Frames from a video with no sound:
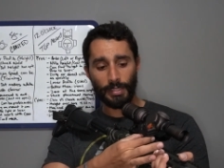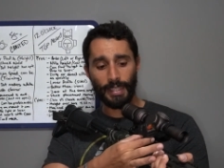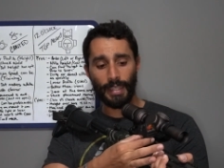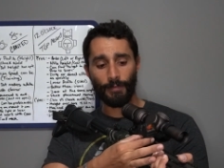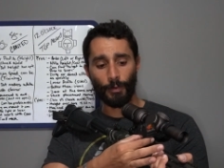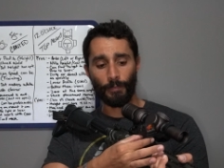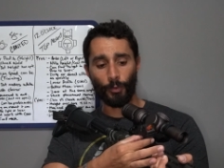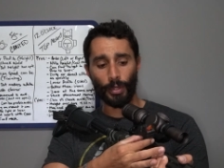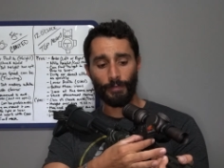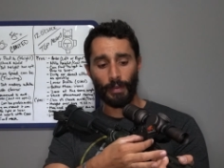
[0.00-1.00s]
take it from
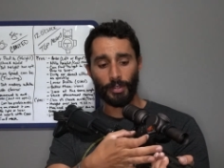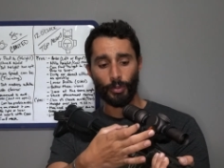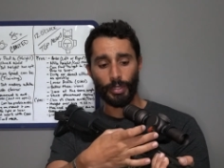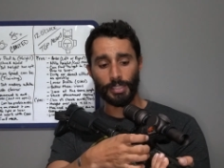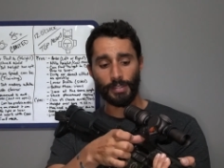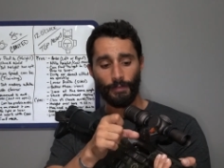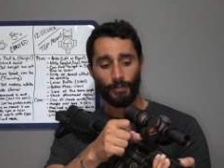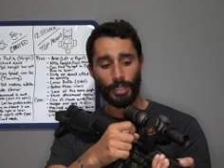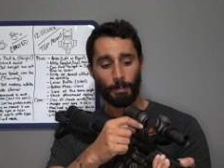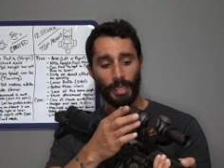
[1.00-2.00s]
45 degrees,
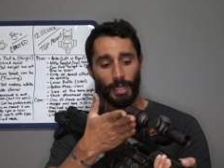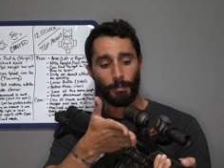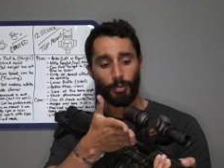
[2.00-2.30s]
flip it,